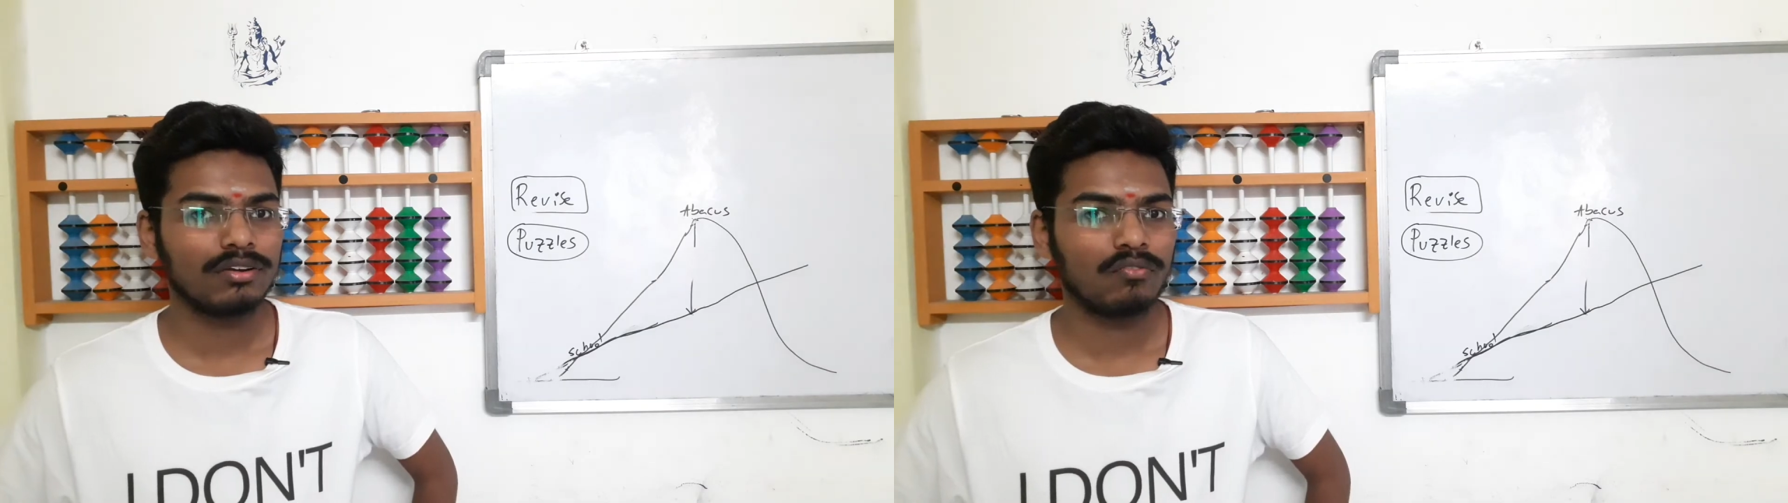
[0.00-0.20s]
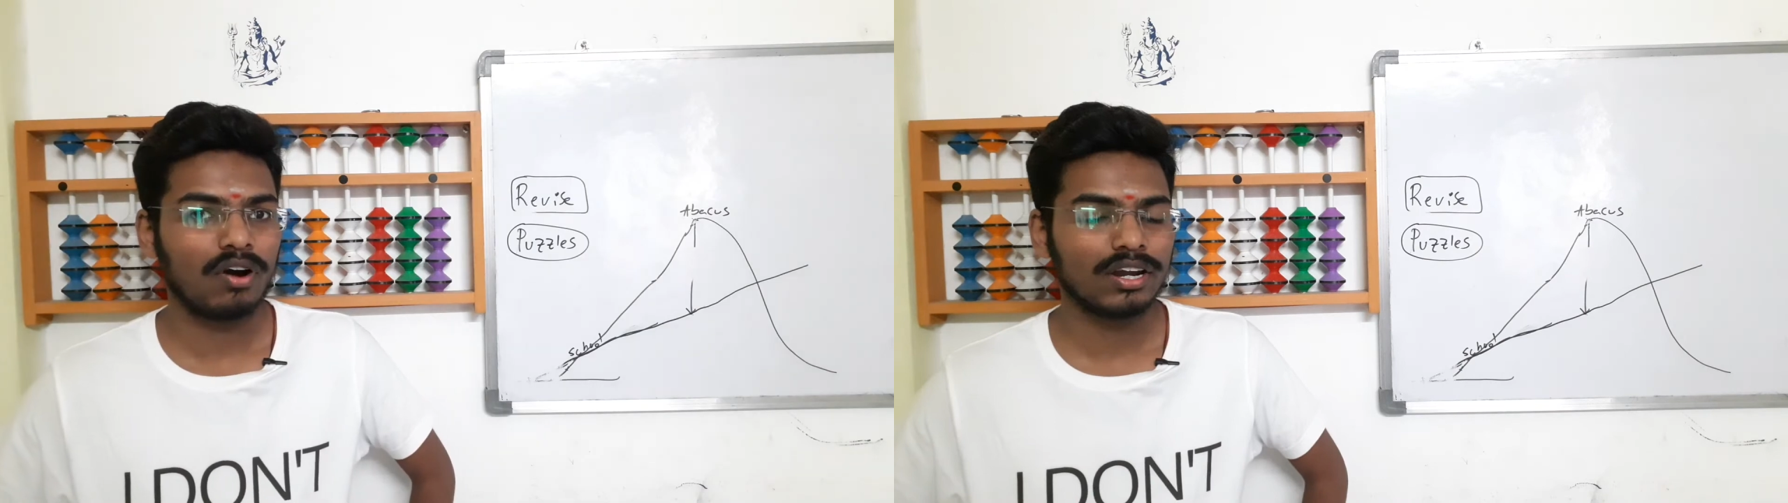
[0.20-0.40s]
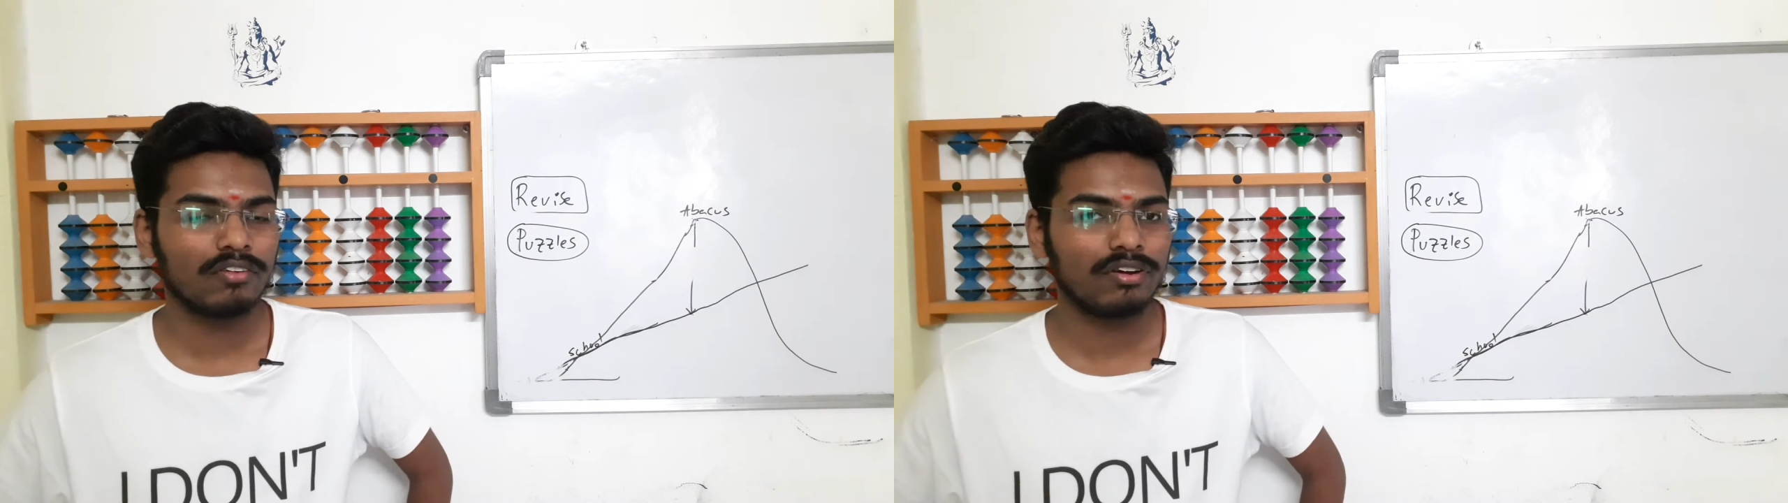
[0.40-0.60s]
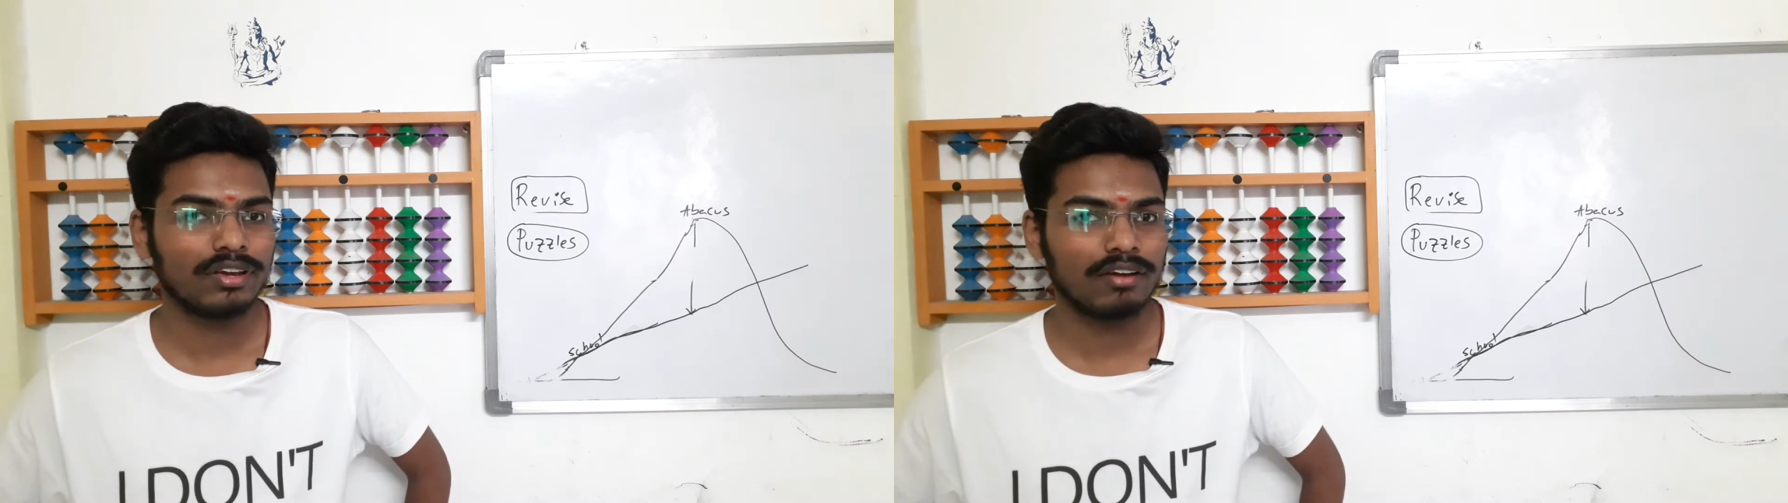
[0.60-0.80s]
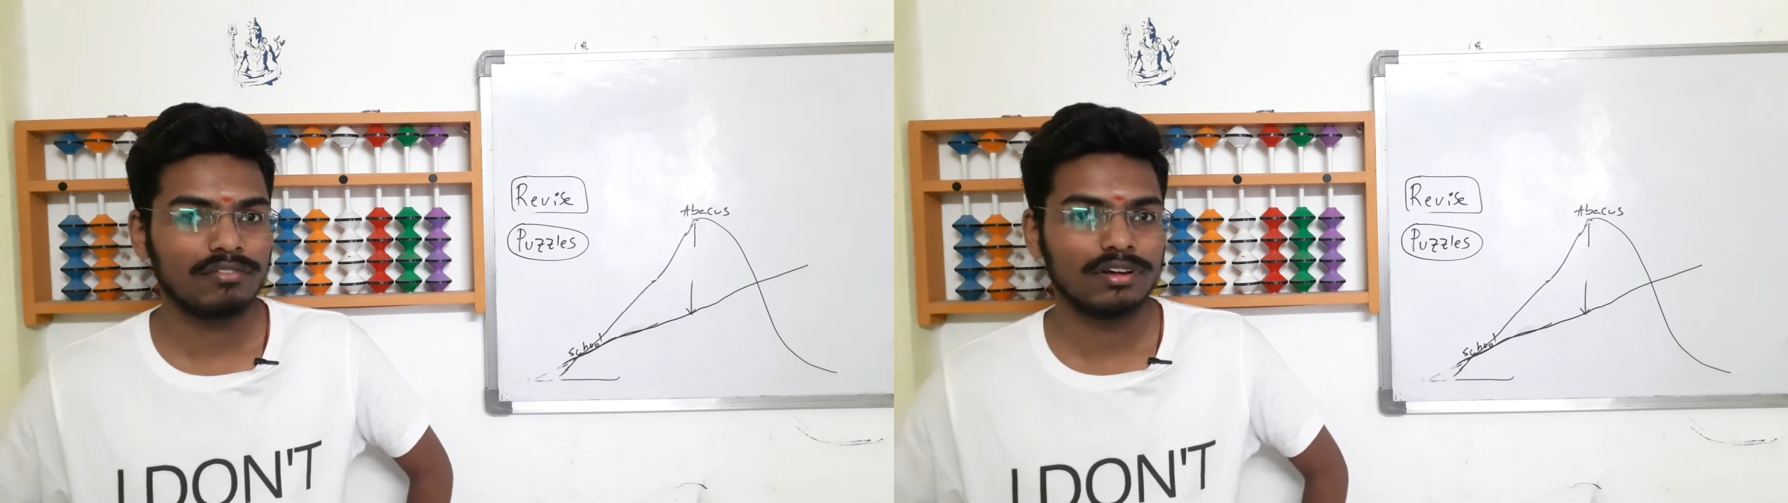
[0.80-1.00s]
whatever you
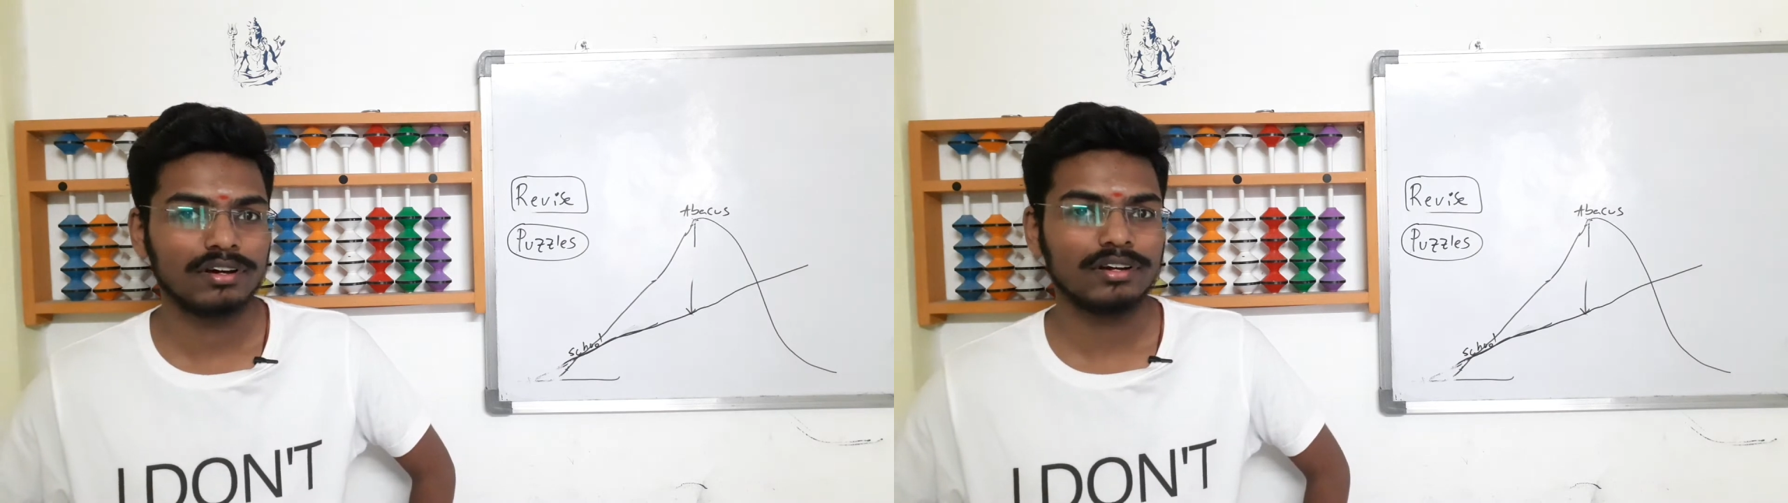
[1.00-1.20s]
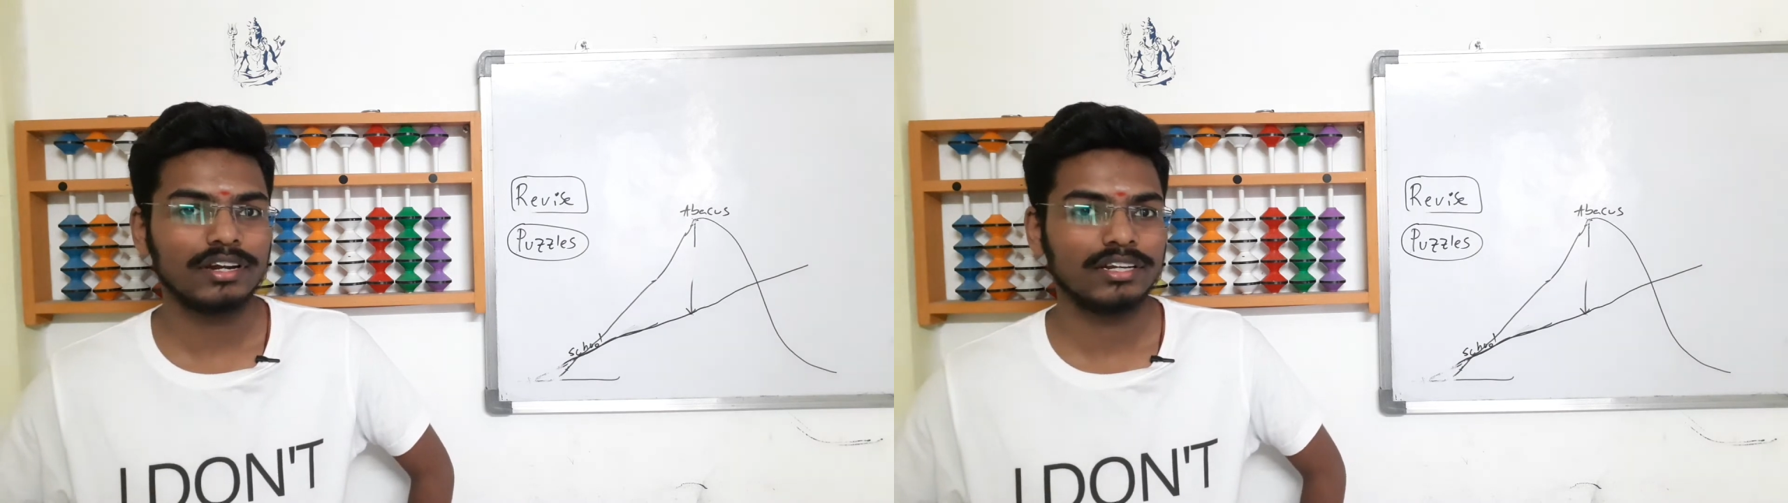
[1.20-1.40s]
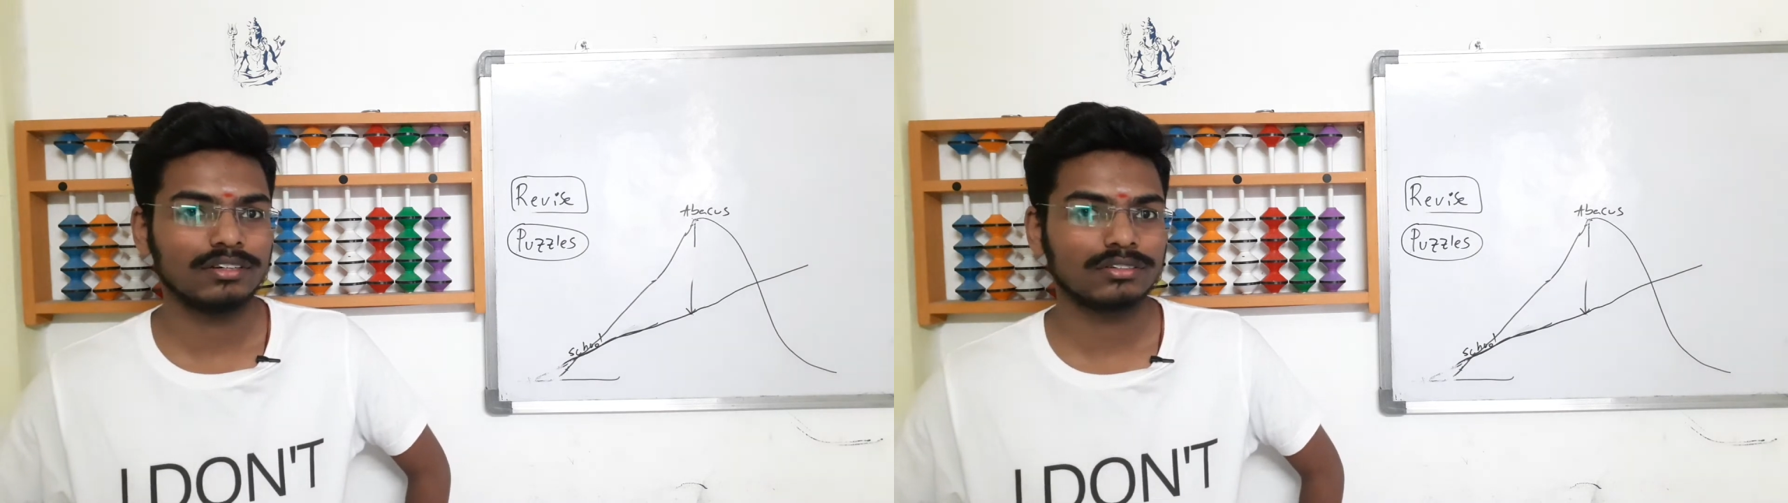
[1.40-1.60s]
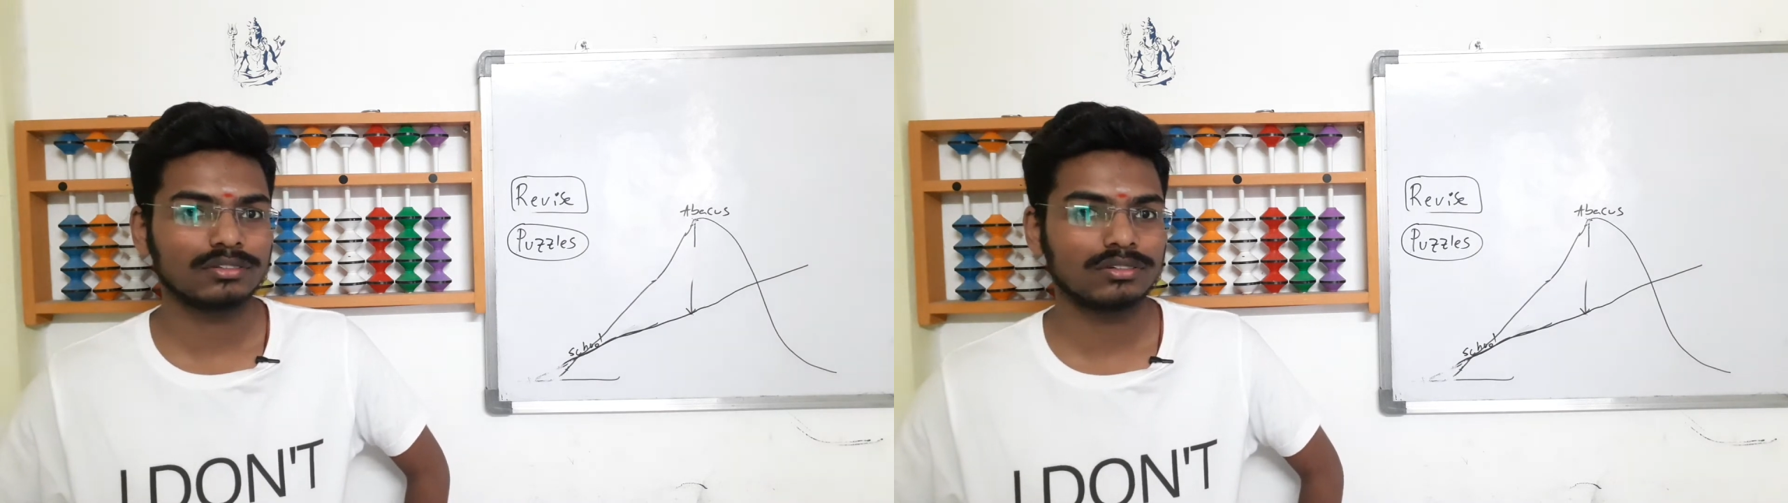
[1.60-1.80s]
have learned in your